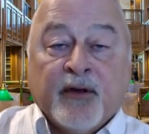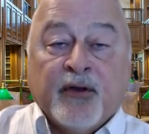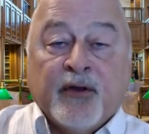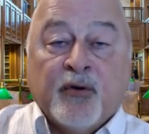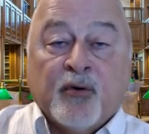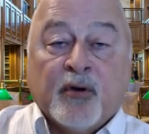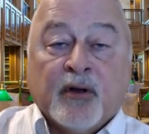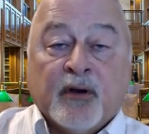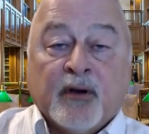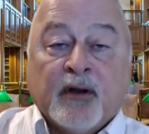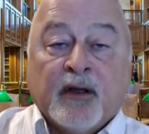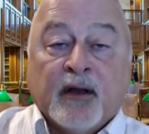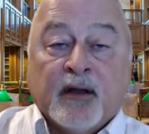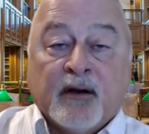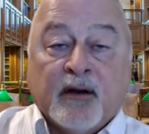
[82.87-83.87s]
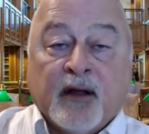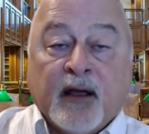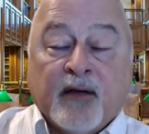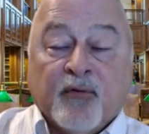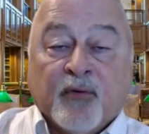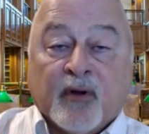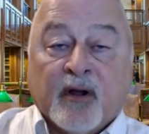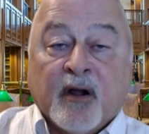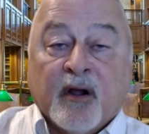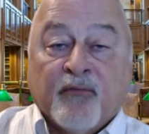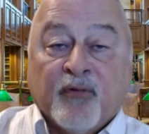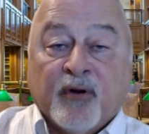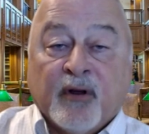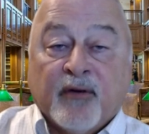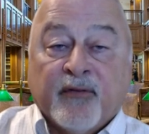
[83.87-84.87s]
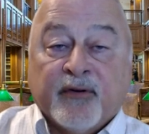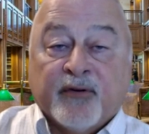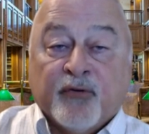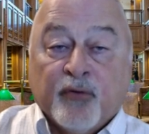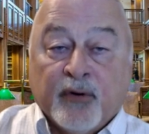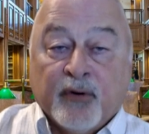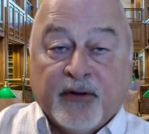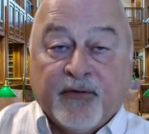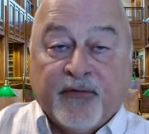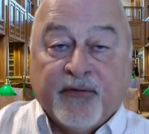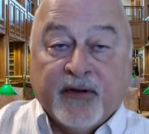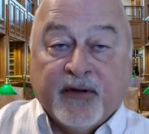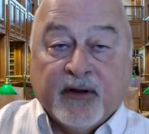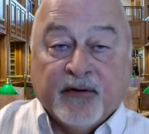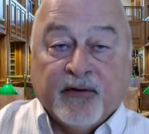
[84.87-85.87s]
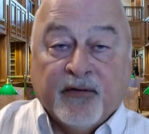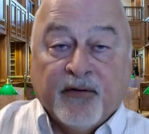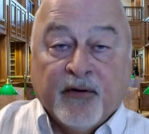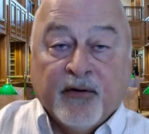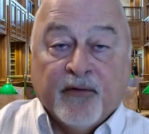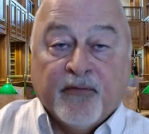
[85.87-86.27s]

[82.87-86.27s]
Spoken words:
you can get a recovery of attorney's fees